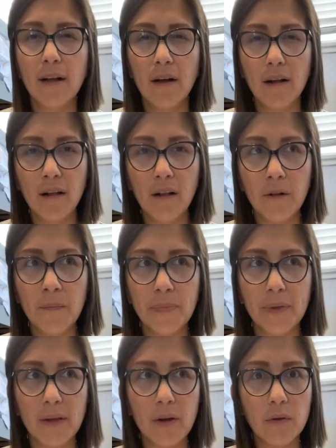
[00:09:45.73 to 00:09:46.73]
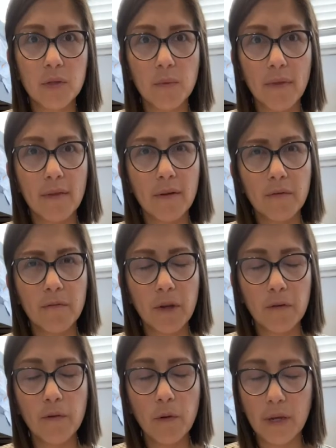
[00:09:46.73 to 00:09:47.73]
all goes with their
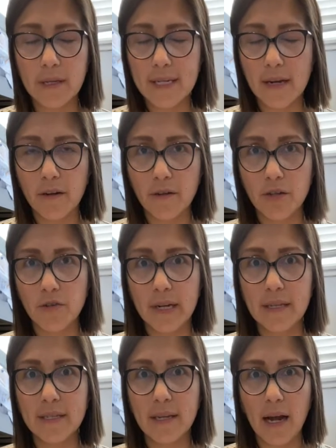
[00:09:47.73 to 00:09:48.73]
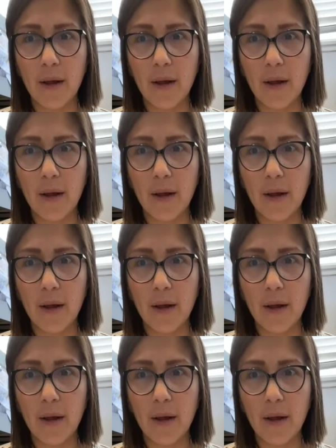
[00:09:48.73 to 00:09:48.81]
focus character traits,